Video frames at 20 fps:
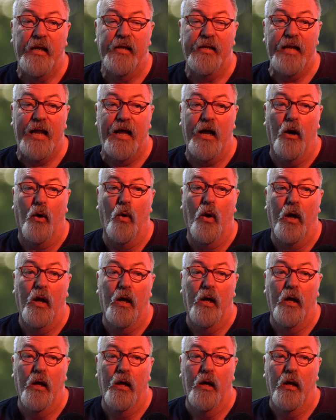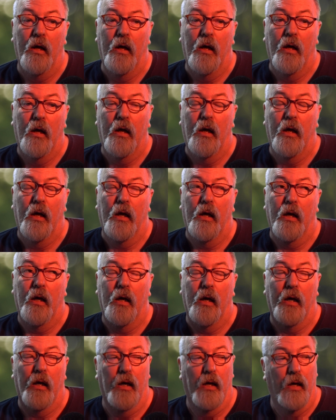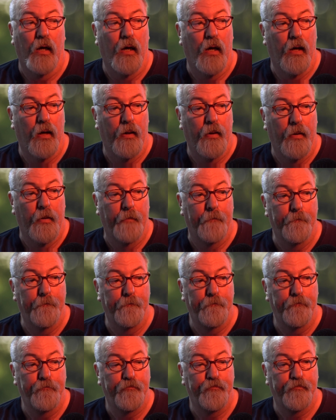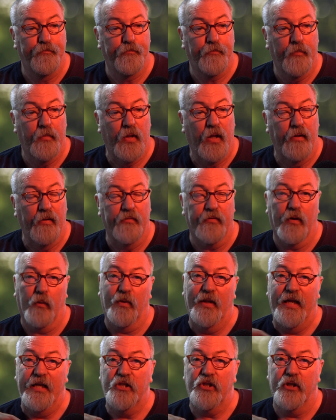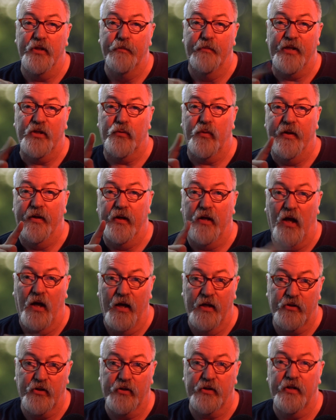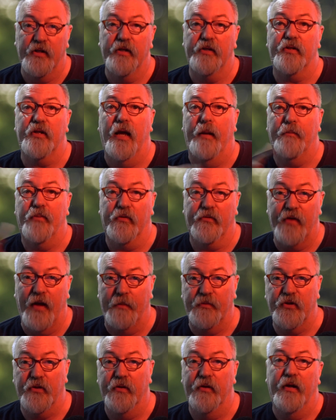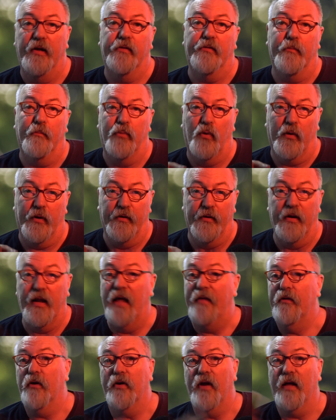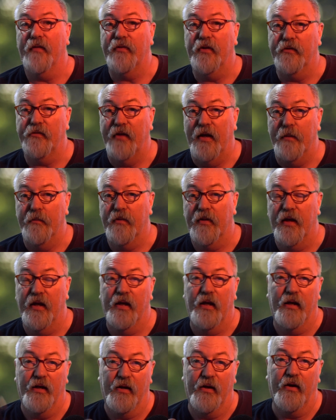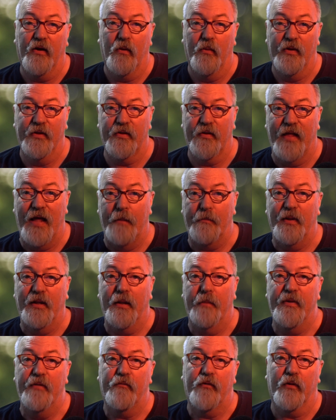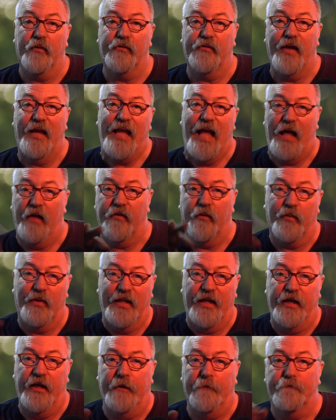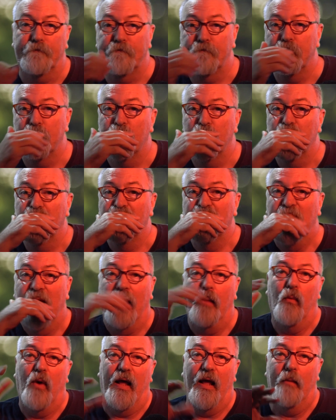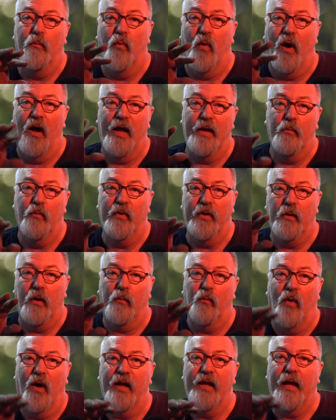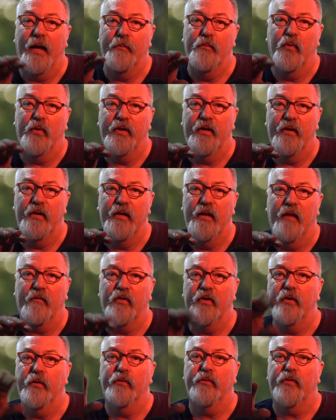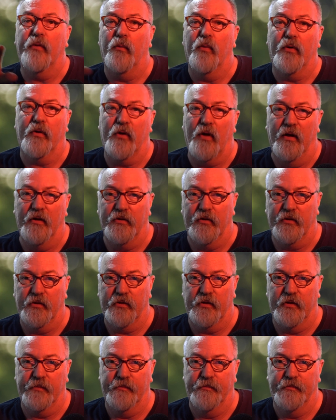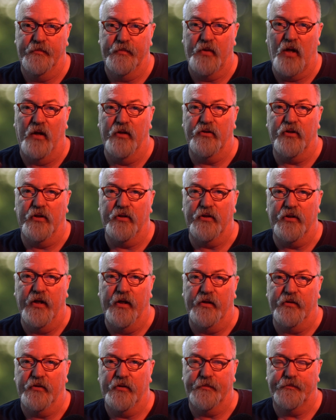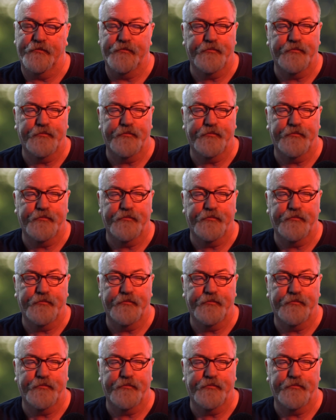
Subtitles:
now the relation between consciousness and perception is important, and they're not the same thing, and I'm going to go into that. But let me first say how they're related, and why I would never use the word consciousness.